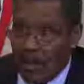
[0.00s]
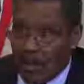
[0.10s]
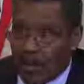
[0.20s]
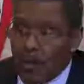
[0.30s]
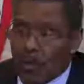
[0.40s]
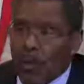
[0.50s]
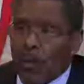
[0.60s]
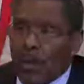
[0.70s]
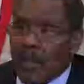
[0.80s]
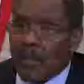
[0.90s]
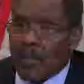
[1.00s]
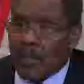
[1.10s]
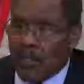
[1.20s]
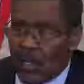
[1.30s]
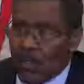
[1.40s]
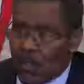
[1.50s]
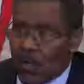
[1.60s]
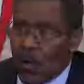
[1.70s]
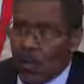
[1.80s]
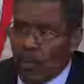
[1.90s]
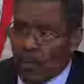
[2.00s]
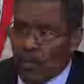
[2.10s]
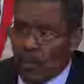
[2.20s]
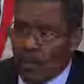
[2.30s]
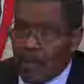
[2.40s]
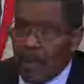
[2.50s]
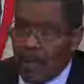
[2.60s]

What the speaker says: Supreme Court opening when Justice Coleman was going